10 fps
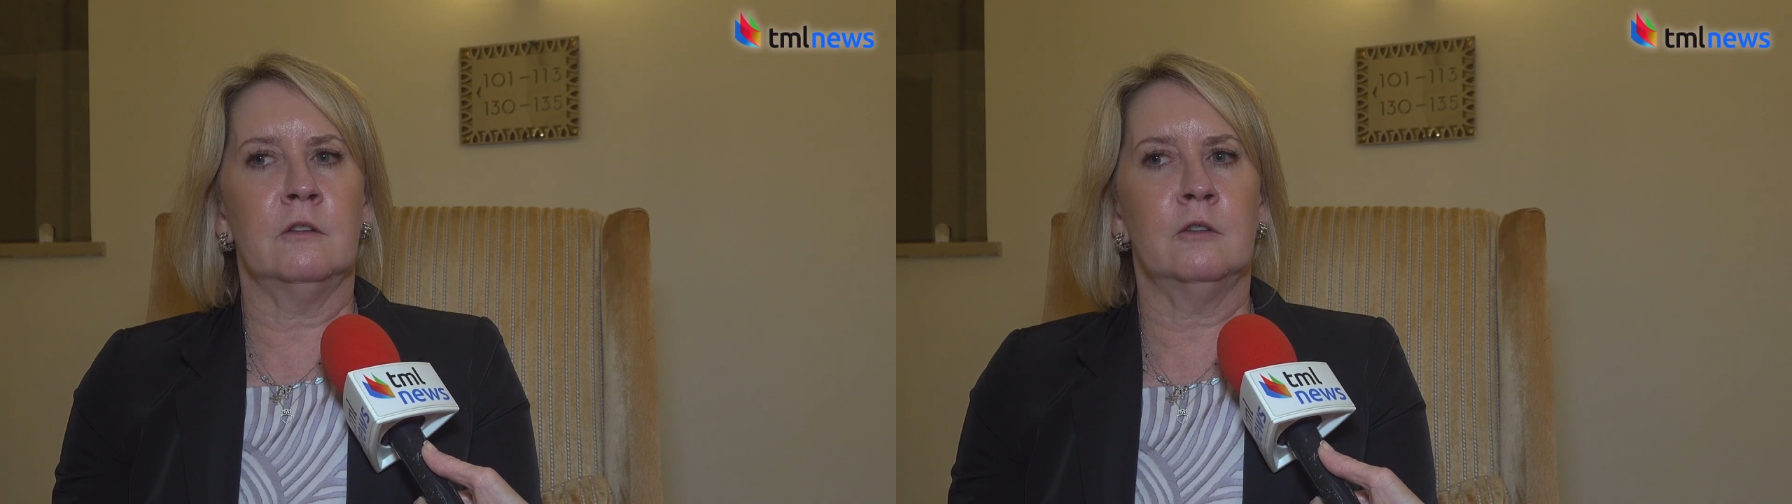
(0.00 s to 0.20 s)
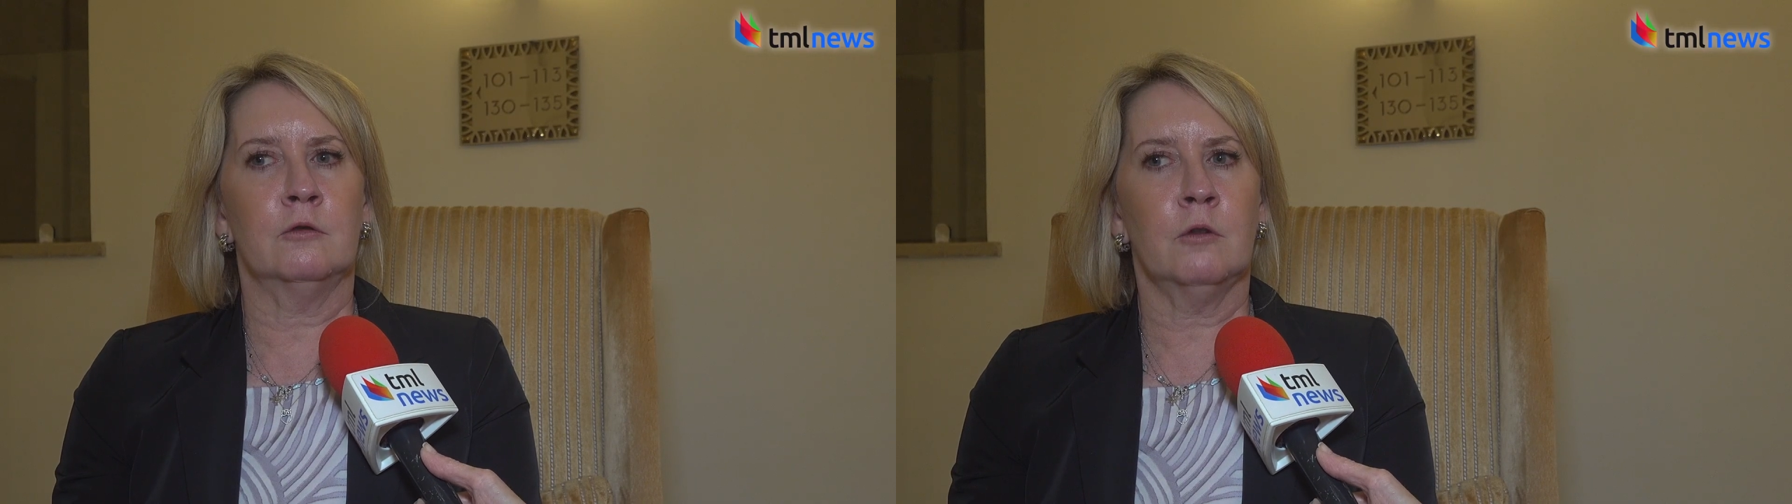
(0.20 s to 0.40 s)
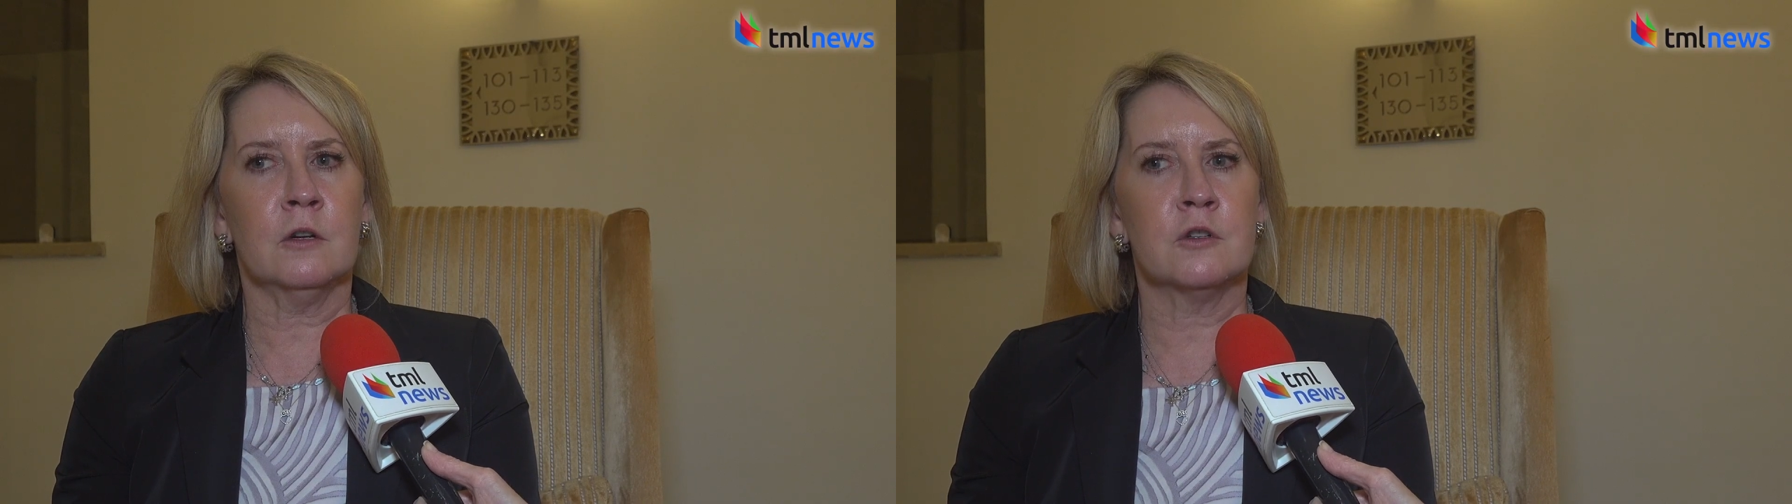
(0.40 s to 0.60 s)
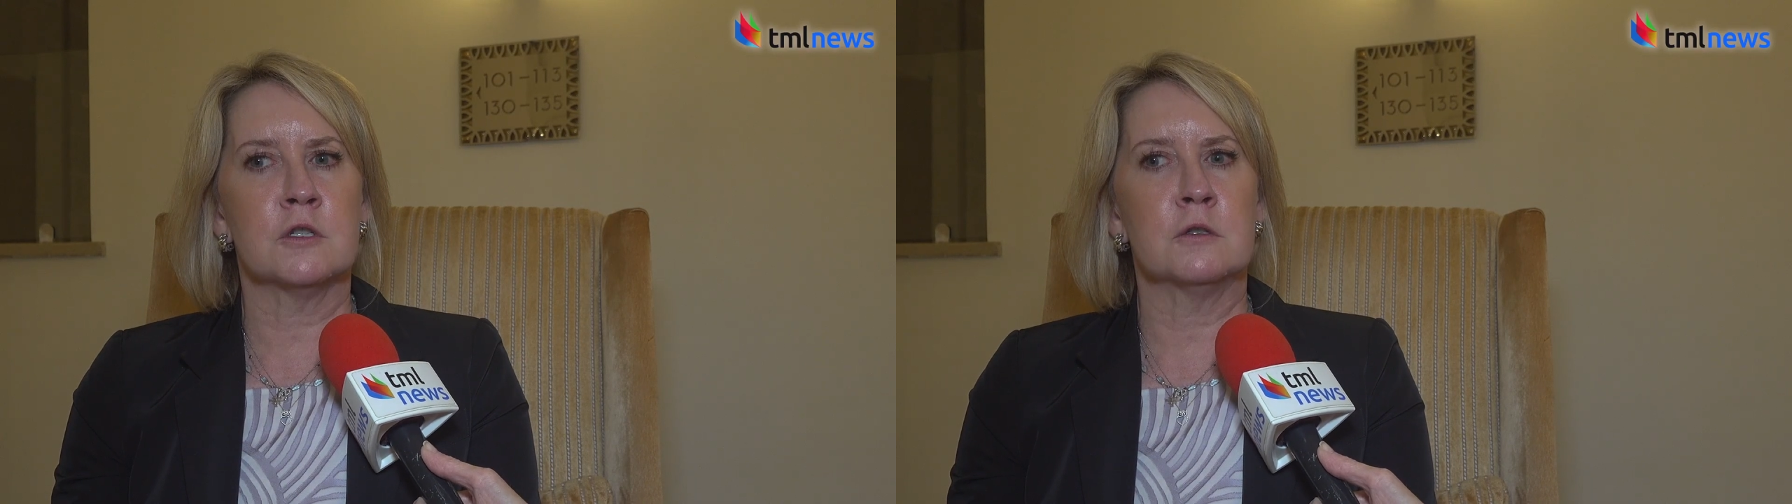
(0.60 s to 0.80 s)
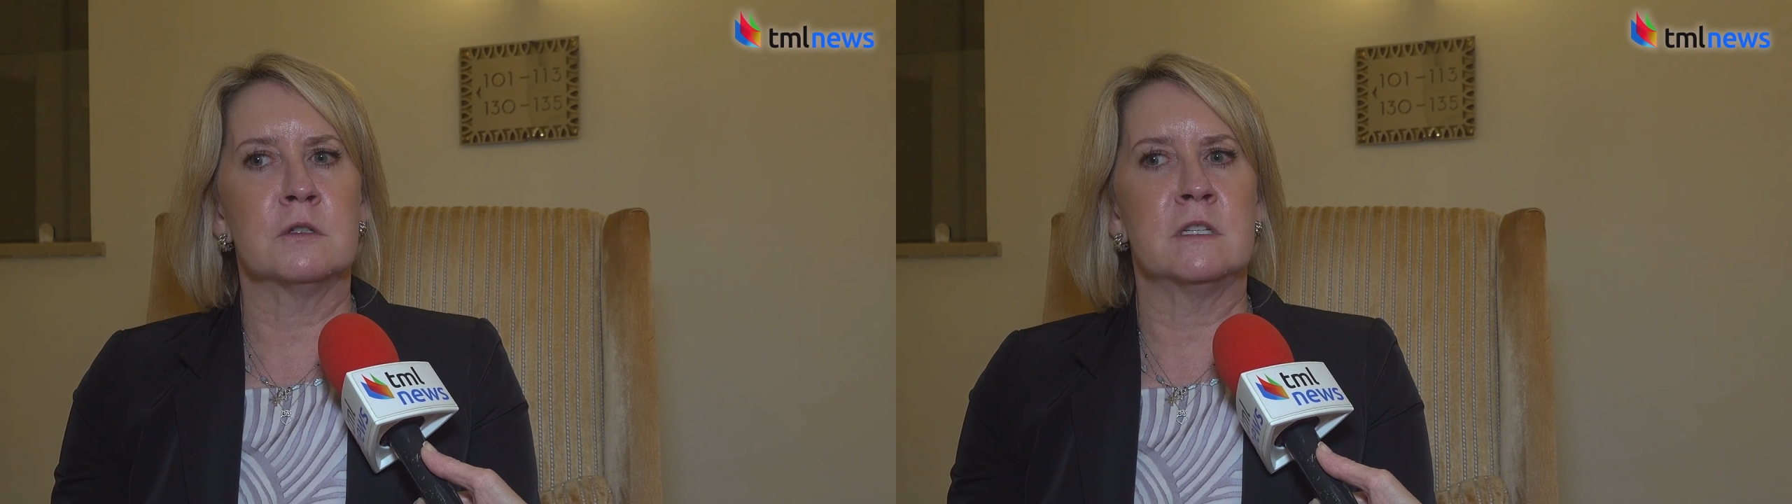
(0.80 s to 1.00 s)

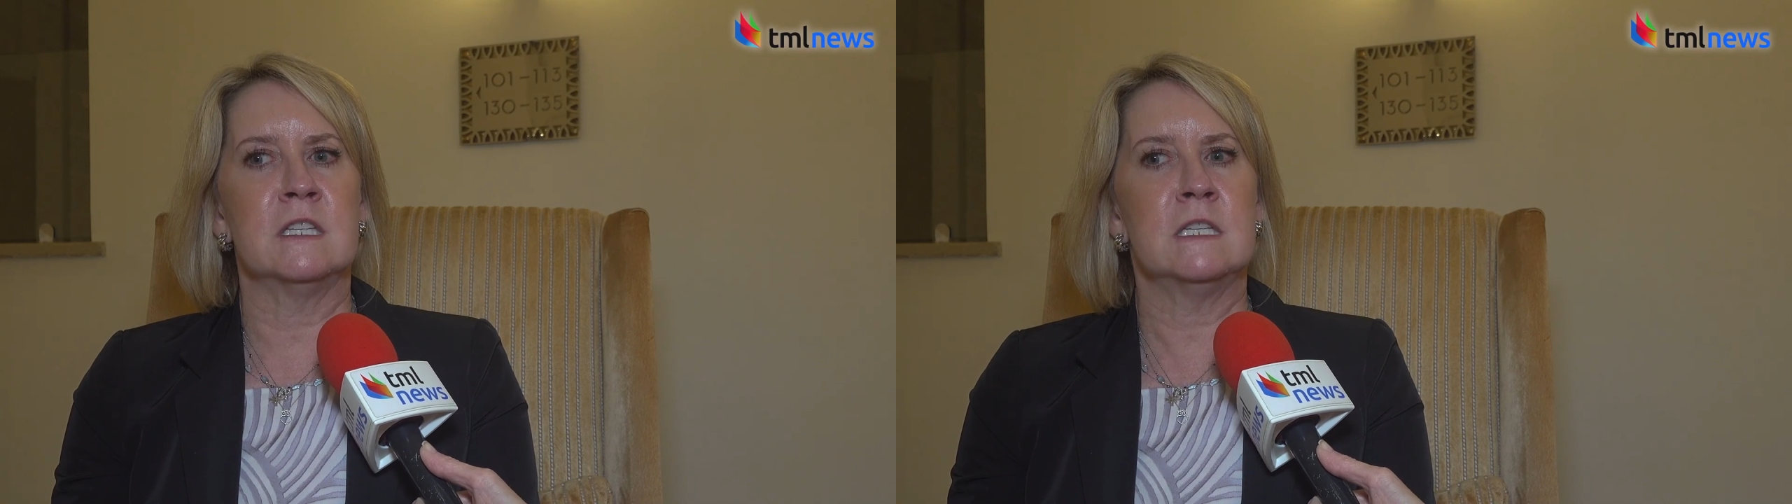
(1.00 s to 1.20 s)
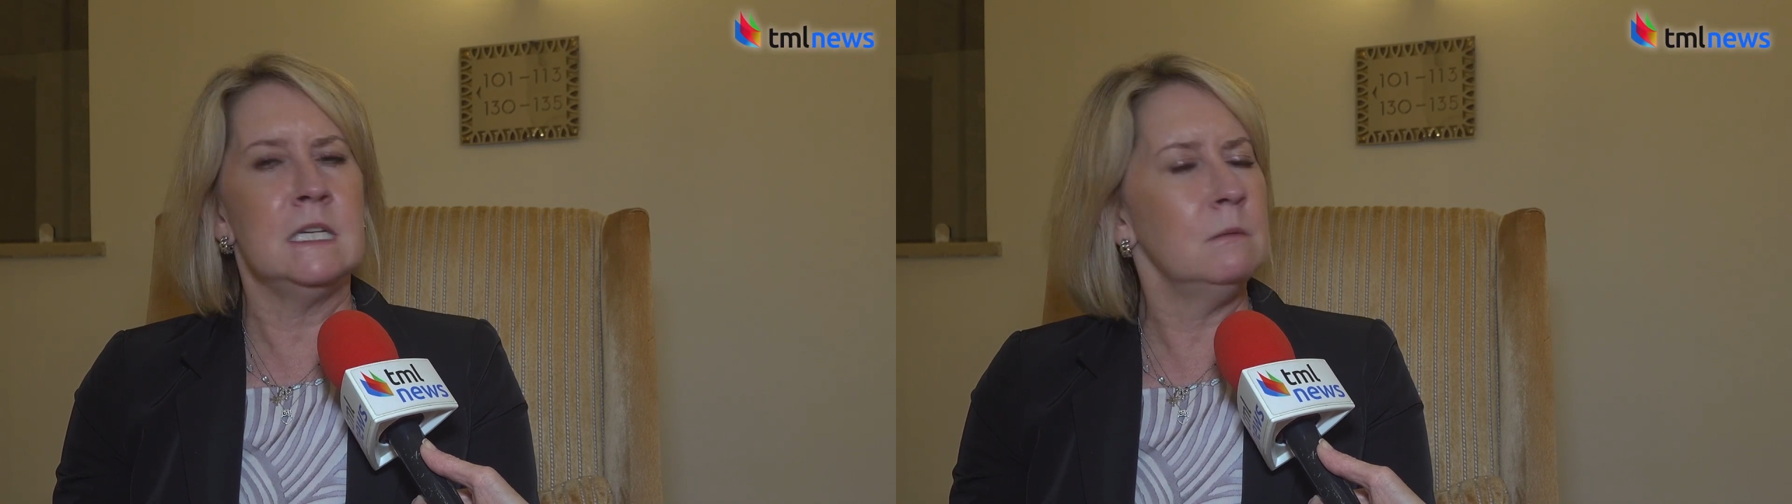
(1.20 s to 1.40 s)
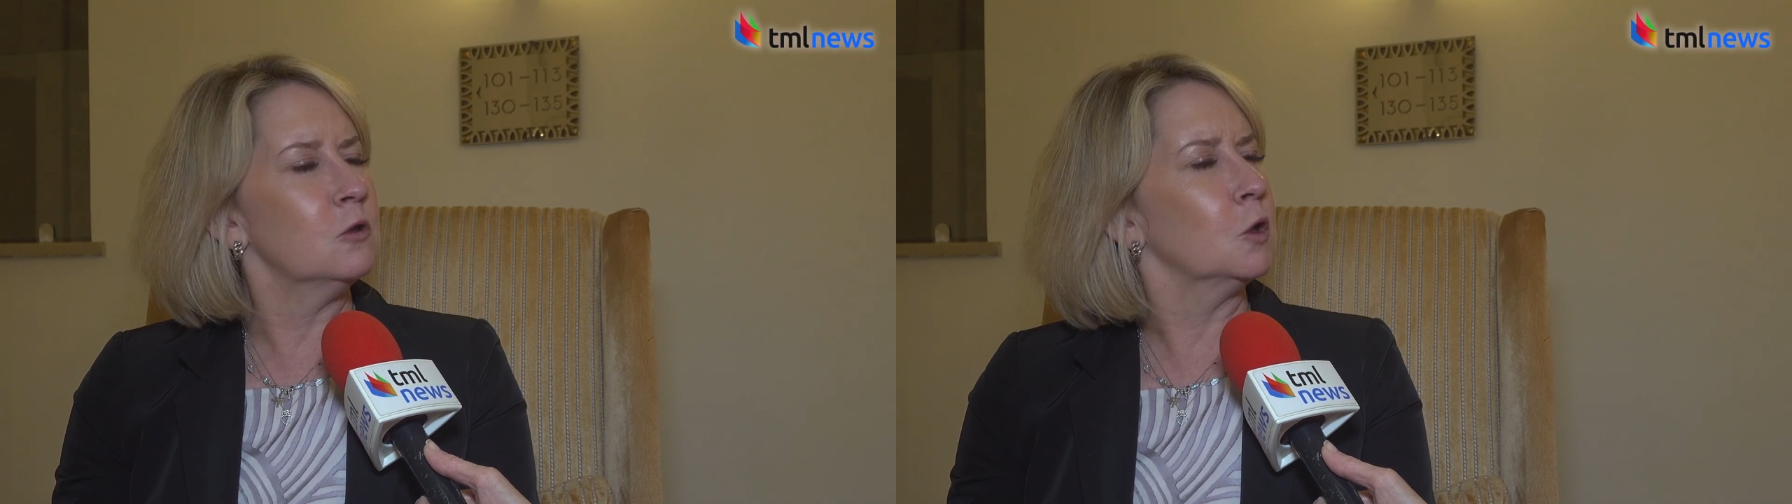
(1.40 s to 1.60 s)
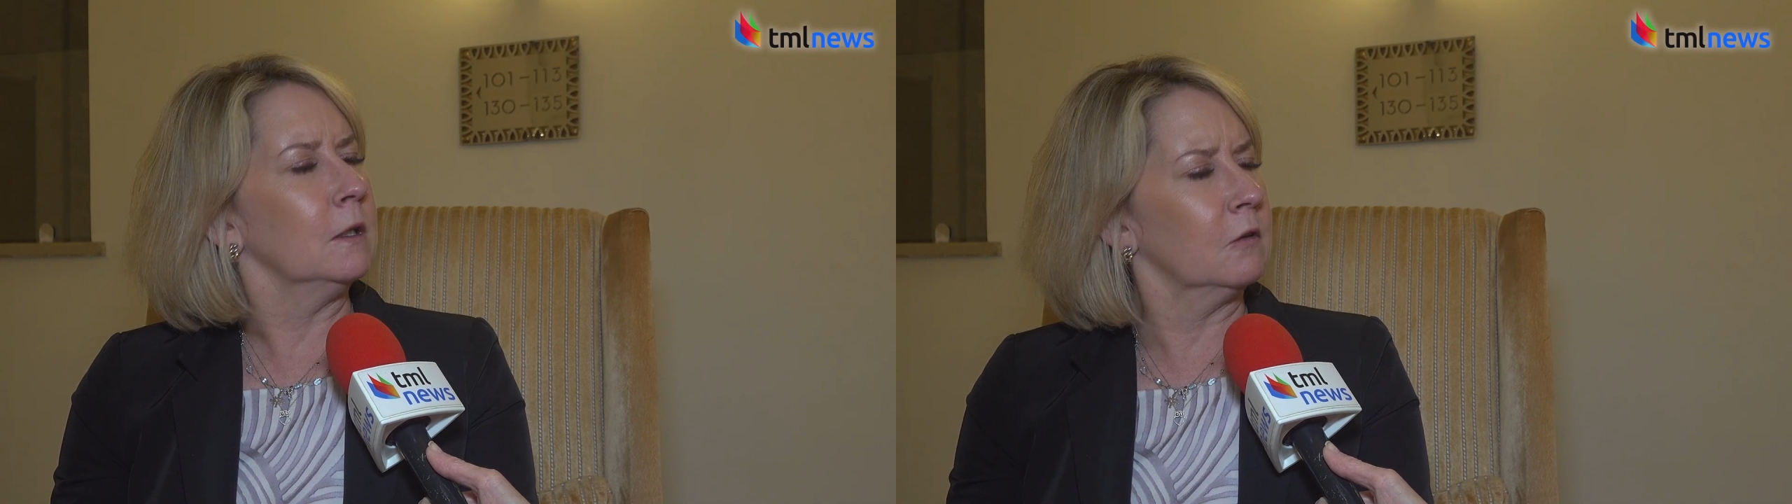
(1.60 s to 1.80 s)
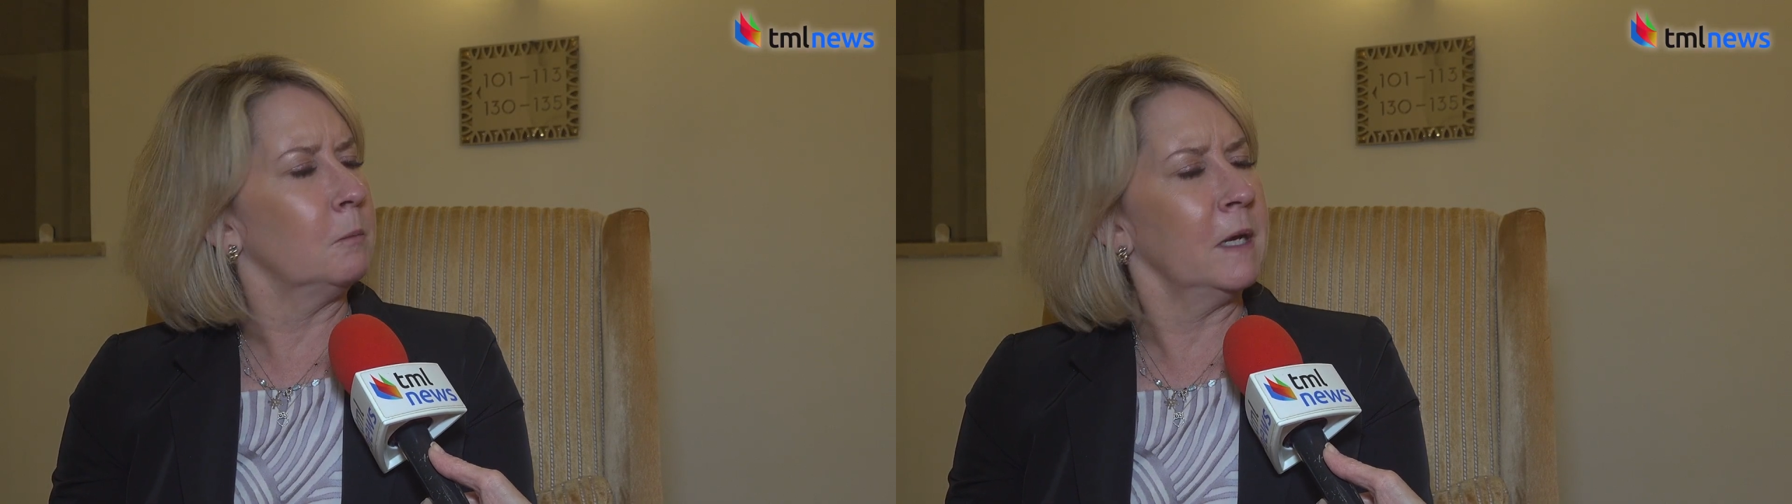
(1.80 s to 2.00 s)
structured to seem
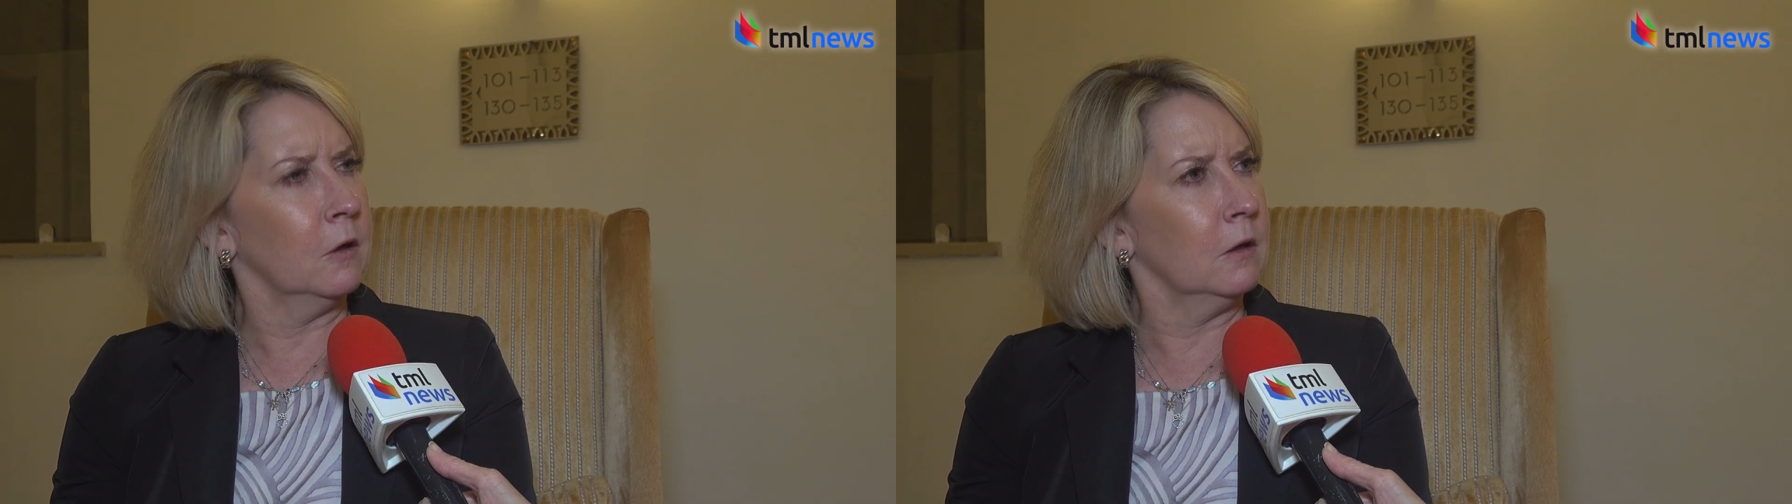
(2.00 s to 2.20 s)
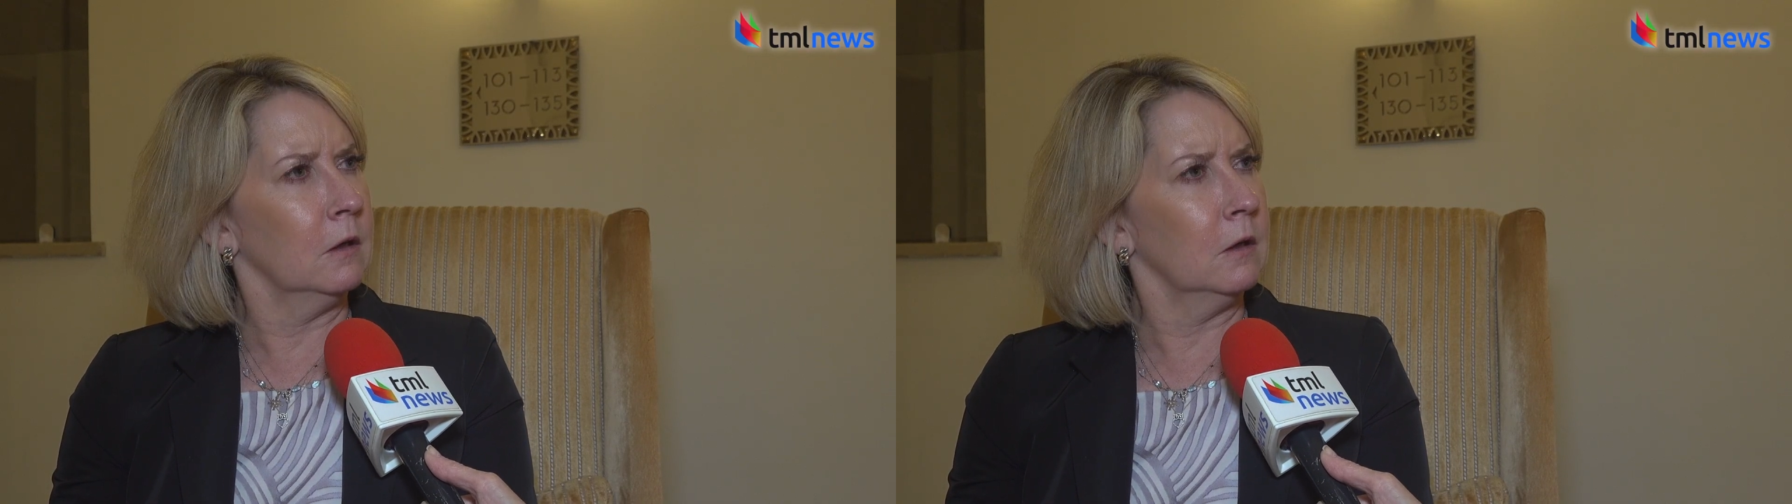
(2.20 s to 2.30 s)
transparent.